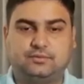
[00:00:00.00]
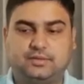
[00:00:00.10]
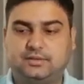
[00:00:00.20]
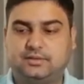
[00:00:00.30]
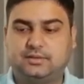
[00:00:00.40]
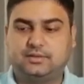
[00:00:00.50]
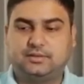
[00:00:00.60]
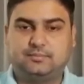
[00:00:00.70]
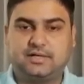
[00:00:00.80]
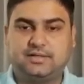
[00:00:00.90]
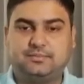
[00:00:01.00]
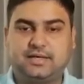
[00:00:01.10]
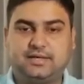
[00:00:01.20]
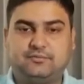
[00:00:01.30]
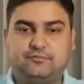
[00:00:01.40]
okay,
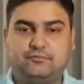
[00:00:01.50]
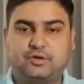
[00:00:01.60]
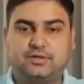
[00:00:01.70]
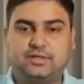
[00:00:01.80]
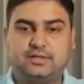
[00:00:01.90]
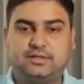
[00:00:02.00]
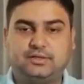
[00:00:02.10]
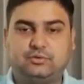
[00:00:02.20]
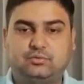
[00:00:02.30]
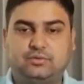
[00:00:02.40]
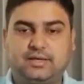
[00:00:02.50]
multiply 40 into